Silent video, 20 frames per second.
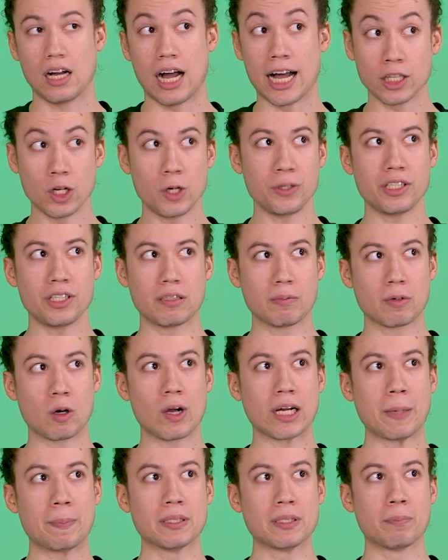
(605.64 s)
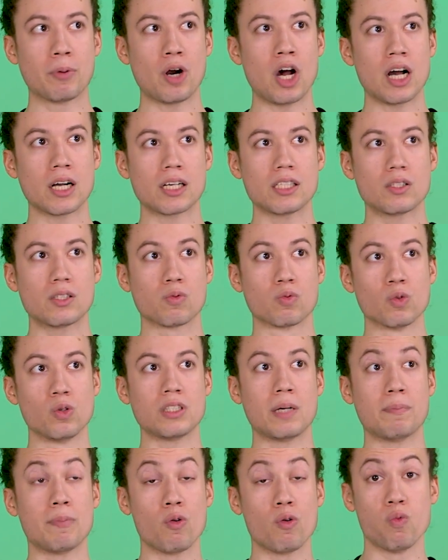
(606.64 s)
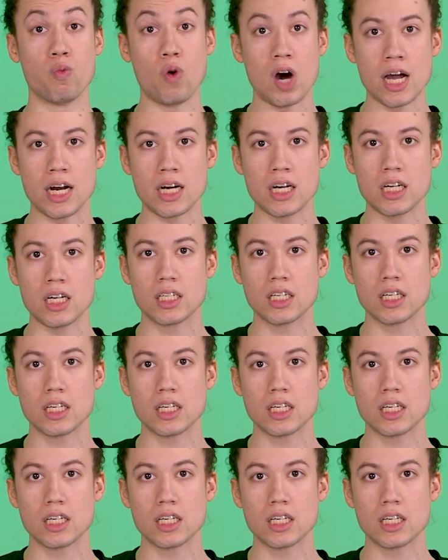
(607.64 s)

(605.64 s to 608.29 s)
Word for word: I learned this from growing up in the Bronx. Rule number one,